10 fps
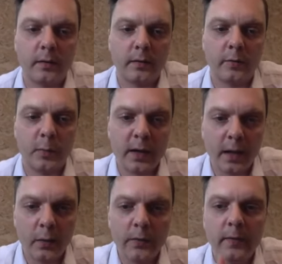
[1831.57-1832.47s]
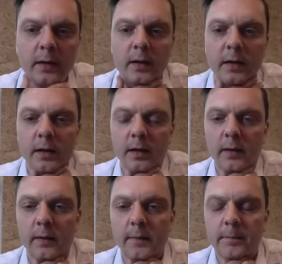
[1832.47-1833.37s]
spread out
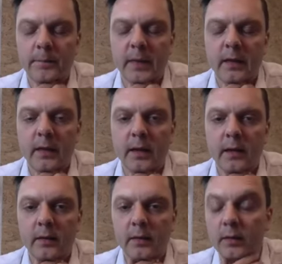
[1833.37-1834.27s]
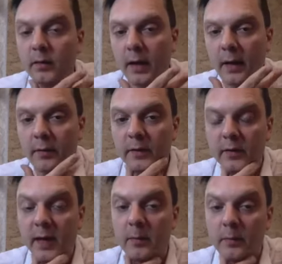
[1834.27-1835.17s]
and have the
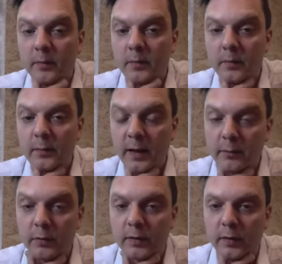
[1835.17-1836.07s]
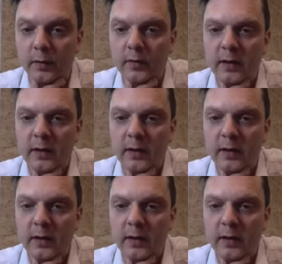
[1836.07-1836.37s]
same flavor results.